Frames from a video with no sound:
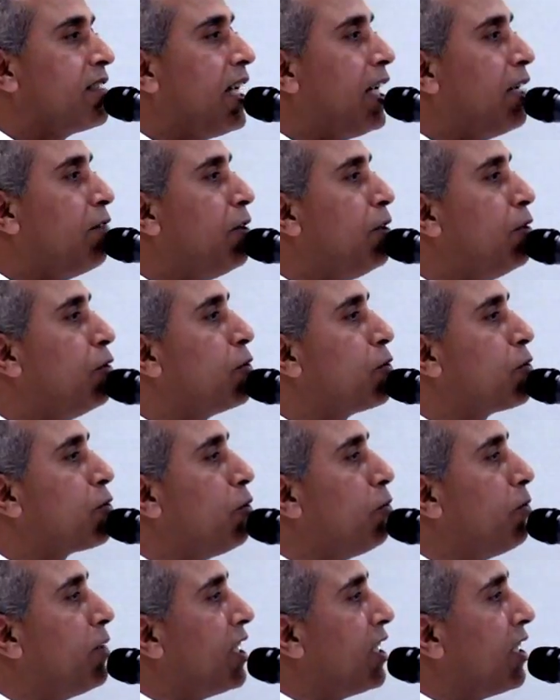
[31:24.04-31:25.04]
I will do
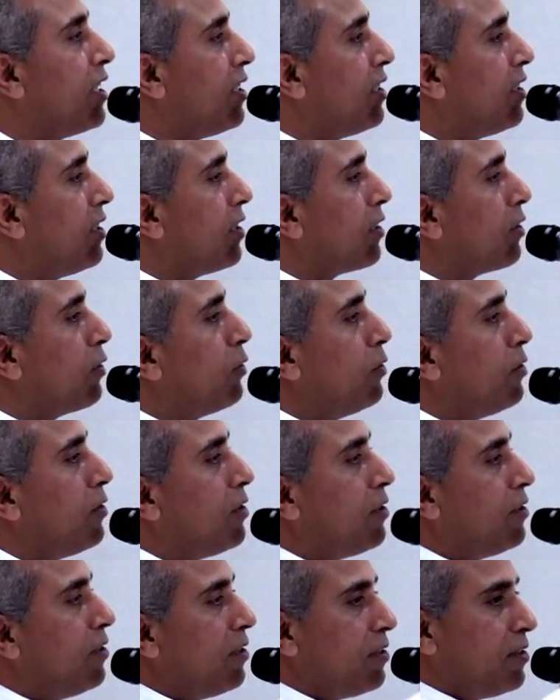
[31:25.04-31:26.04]
so many other
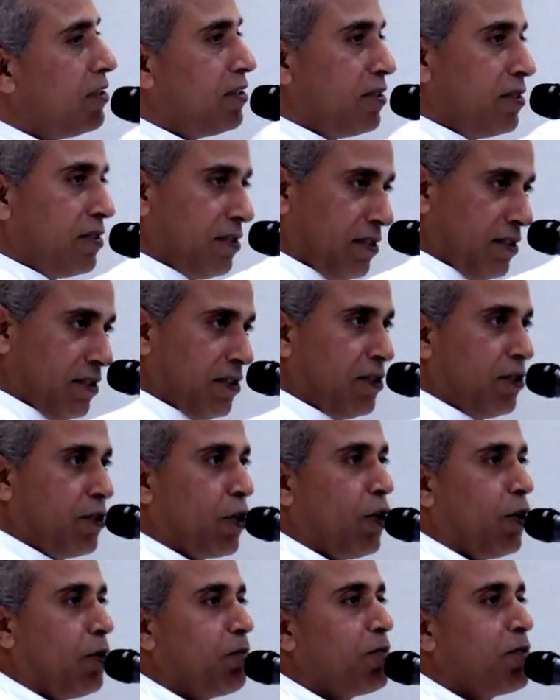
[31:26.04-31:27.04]
good
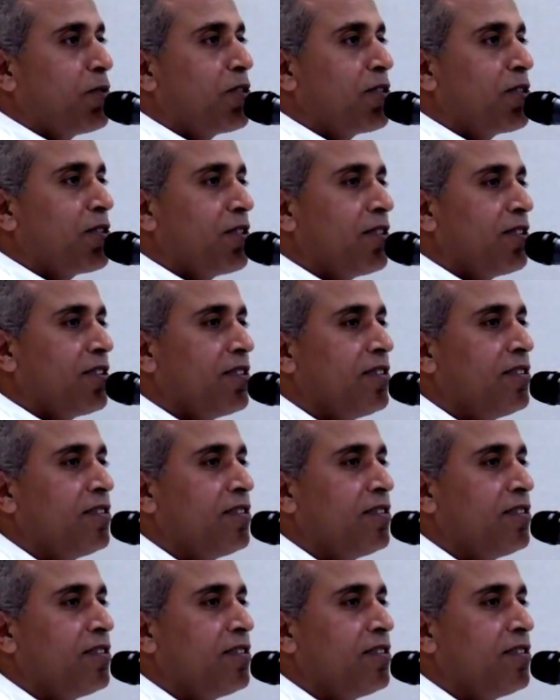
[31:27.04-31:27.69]
jobs.